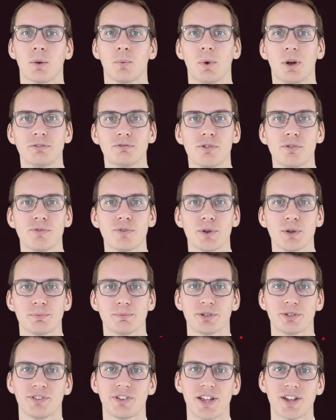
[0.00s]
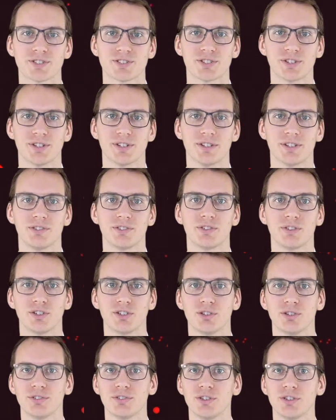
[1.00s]
When reviewing protection,
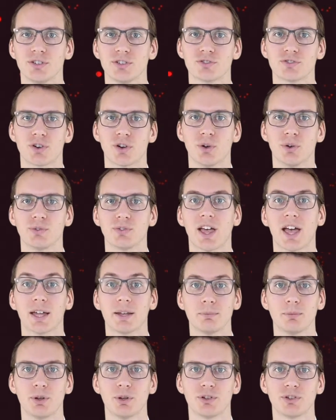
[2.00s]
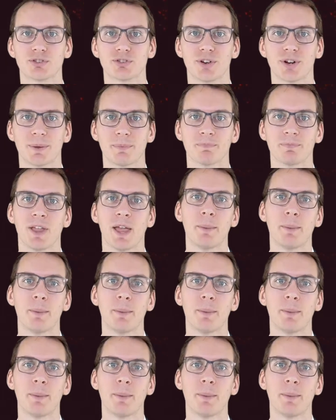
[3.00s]
security controls and monitoring,